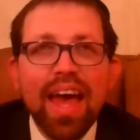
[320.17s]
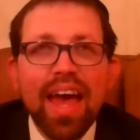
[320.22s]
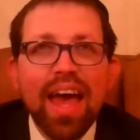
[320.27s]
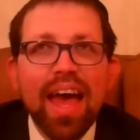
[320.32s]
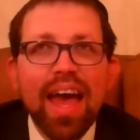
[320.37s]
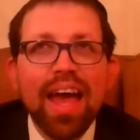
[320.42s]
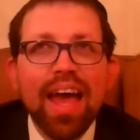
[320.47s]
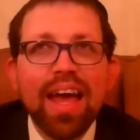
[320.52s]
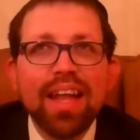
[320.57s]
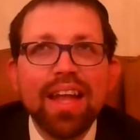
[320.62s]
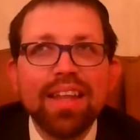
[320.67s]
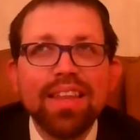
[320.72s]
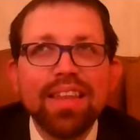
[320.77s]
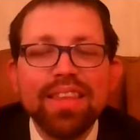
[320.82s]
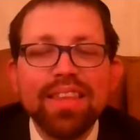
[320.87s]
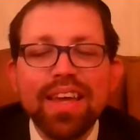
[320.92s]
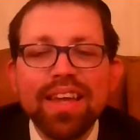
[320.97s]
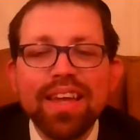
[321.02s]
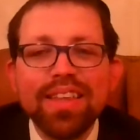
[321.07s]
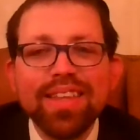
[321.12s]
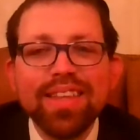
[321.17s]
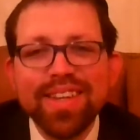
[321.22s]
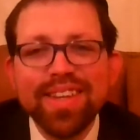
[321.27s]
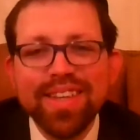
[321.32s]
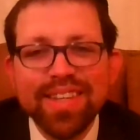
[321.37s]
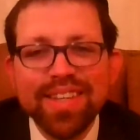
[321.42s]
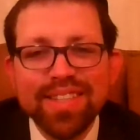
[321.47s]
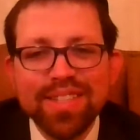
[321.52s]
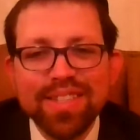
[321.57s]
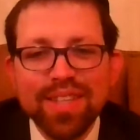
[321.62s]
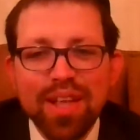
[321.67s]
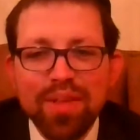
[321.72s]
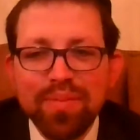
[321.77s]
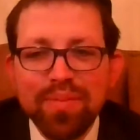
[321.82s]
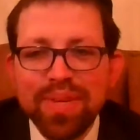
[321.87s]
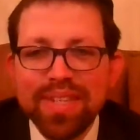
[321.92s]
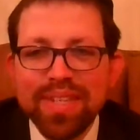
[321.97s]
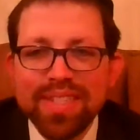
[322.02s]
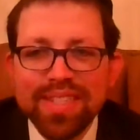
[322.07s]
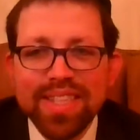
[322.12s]
And the idea King
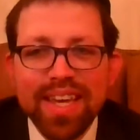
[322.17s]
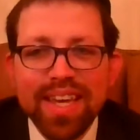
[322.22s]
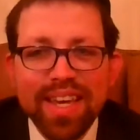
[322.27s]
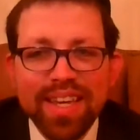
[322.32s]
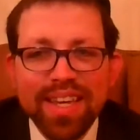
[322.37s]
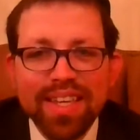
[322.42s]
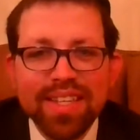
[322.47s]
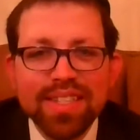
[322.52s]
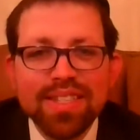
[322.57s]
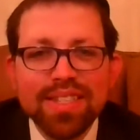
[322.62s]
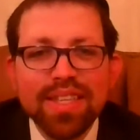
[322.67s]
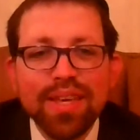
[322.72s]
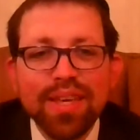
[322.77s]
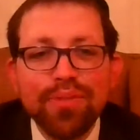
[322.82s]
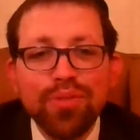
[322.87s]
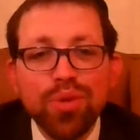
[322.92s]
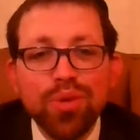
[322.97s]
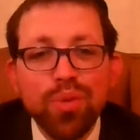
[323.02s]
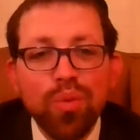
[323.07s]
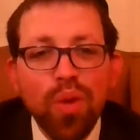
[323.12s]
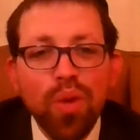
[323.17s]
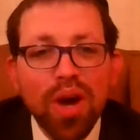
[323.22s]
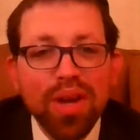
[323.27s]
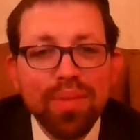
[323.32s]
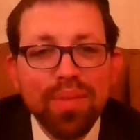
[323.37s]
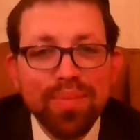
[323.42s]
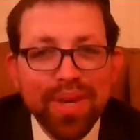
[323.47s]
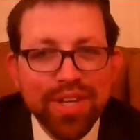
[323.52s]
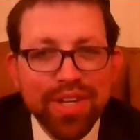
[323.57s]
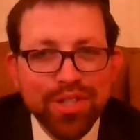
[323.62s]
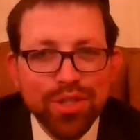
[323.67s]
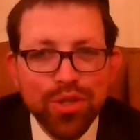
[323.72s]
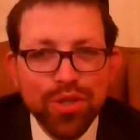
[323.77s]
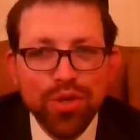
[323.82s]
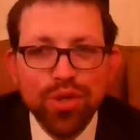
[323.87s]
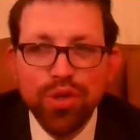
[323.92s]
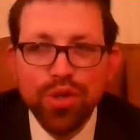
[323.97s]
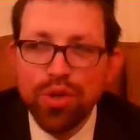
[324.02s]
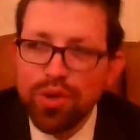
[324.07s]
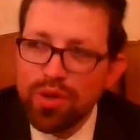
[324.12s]
Solomon is saying is if you want to make sure
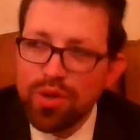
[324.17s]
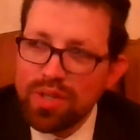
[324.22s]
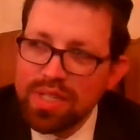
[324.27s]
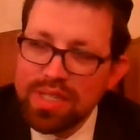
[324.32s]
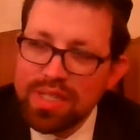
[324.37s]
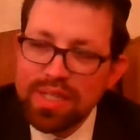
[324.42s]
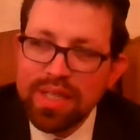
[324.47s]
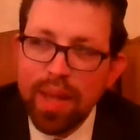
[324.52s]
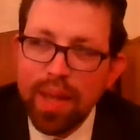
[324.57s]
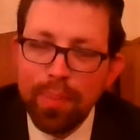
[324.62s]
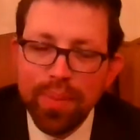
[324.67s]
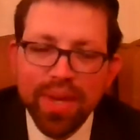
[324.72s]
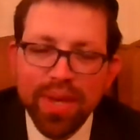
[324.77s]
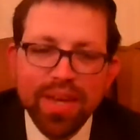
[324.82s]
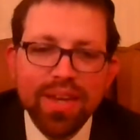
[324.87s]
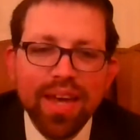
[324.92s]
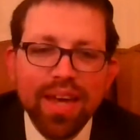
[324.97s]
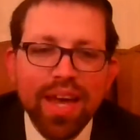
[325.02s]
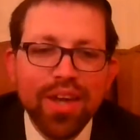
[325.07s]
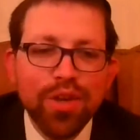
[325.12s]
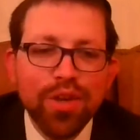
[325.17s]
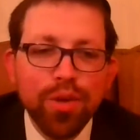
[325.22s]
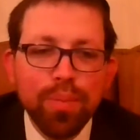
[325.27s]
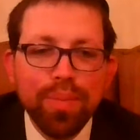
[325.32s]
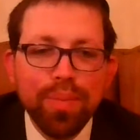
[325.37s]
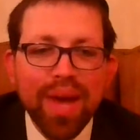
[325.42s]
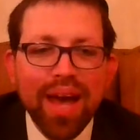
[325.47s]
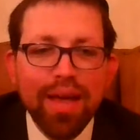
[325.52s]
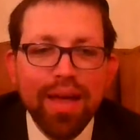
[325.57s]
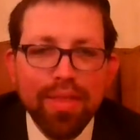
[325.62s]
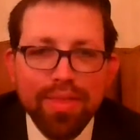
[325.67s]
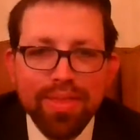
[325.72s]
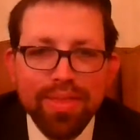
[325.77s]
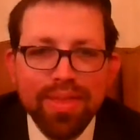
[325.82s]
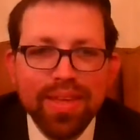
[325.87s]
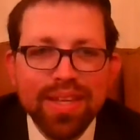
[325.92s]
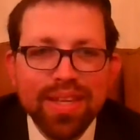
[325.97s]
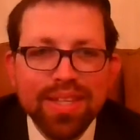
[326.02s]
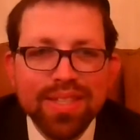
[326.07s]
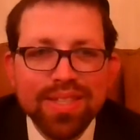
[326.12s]
your stepping and your path
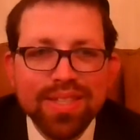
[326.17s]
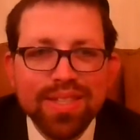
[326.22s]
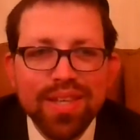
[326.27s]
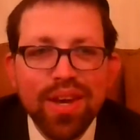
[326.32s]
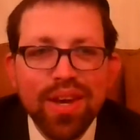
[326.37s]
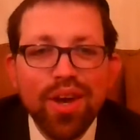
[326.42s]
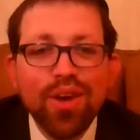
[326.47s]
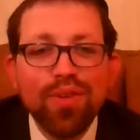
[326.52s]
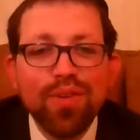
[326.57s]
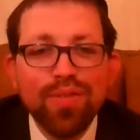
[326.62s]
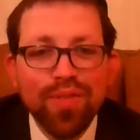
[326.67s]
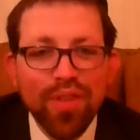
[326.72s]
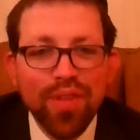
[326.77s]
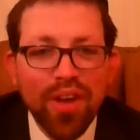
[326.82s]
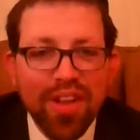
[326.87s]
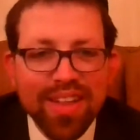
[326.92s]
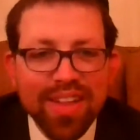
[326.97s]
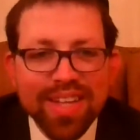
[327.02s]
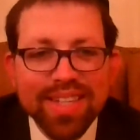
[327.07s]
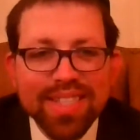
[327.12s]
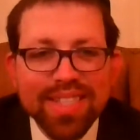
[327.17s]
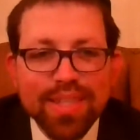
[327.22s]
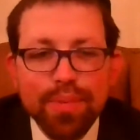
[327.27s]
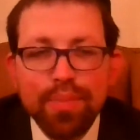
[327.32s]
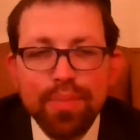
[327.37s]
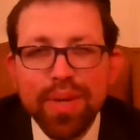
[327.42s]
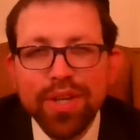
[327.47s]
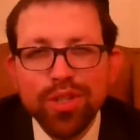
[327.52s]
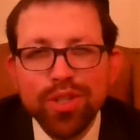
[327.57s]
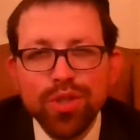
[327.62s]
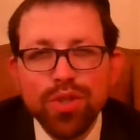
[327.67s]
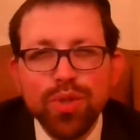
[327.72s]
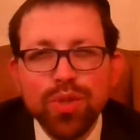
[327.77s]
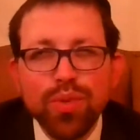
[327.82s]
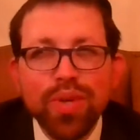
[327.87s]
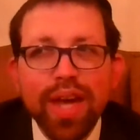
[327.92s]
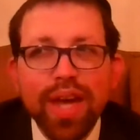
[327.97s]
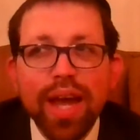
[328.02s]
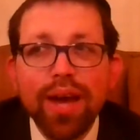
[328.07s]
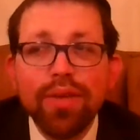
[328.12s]
is flawless, make sure you
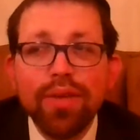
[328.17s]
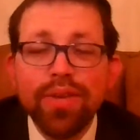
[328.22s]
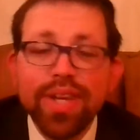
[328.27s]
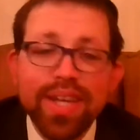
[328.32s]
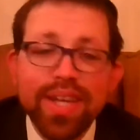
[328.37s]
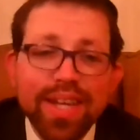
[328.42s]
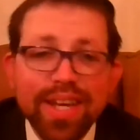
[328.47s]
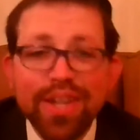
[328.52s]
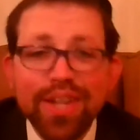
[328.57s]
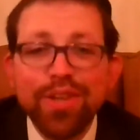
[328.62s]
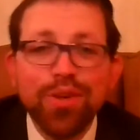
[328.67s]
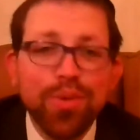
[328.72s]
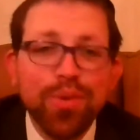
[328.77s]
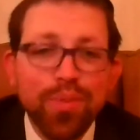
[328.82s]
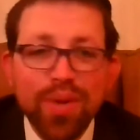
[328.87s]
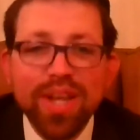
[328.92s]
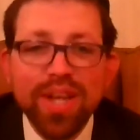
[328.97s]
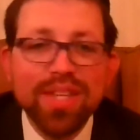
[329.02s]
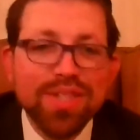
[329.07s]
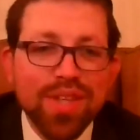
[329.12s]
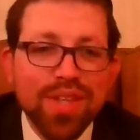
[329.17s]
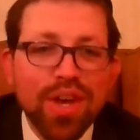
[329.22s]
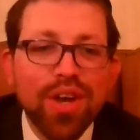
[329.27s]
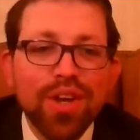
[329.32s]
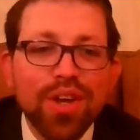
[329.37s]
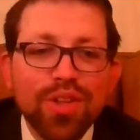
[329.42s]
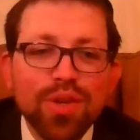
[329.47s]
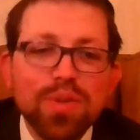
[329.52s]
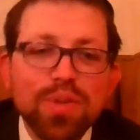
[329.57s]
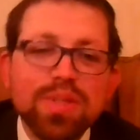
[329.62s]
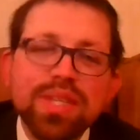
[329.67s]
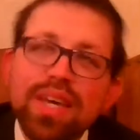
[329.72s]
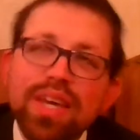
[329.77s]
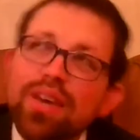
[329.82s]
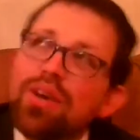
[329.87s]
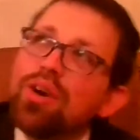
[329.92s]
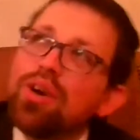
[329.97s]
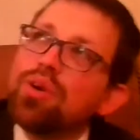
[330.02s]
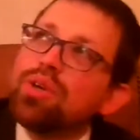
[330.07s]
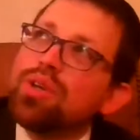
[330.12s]
carry it in your ways. Don't say,
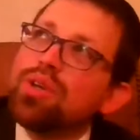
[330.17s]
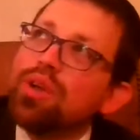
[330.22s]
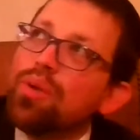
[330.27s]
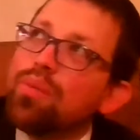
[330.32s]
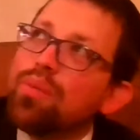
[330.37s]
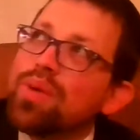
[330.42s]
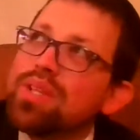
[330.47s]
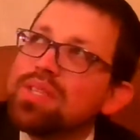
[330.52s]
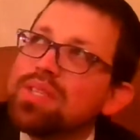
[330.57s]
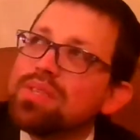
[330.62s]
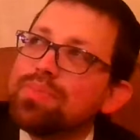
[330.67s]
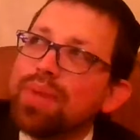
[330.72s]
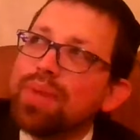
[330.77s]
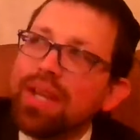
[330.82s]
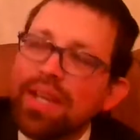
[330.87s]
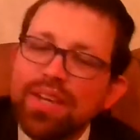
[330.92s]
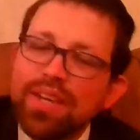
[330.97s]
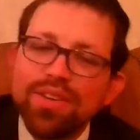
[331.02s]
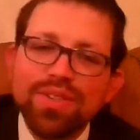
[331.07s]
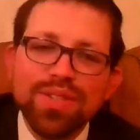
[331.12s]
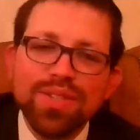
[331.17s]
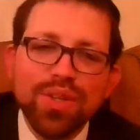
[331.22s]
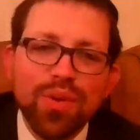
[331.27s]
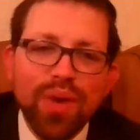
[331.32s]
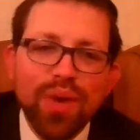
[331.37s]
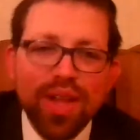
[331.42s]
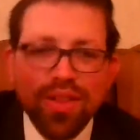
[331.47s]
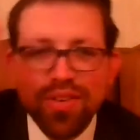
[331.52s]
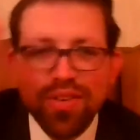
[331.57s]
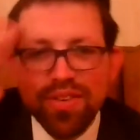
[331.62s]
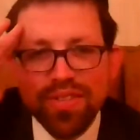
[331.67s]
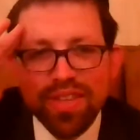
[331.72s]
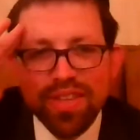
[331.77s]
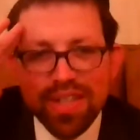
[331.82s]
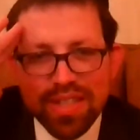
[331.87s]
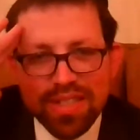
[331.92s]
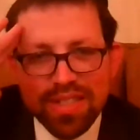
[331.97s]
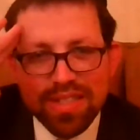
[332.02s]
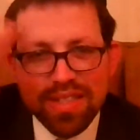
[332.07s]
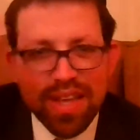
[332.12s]
oh, once many years ago I learned
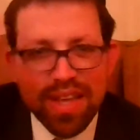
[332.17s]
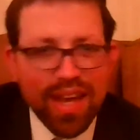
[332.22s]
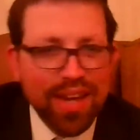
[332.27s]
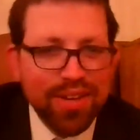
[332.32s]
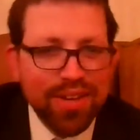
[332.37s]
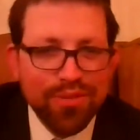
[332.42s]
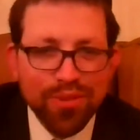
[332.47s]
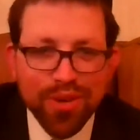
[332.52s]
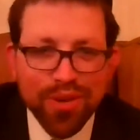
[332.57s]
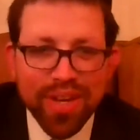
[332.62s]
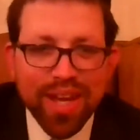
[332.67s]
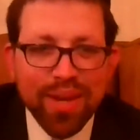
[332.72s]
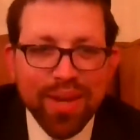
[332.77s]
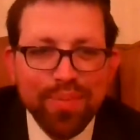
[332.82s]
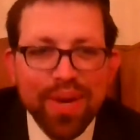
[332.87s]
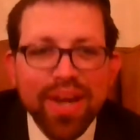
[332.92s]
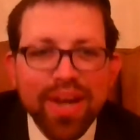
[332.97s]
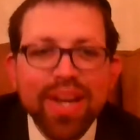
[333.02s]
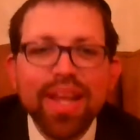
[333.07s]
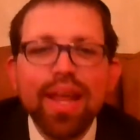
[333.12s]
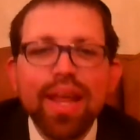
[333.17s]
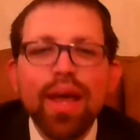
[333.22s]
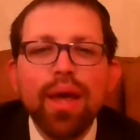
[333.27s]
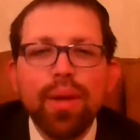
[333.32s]
this and forget about it.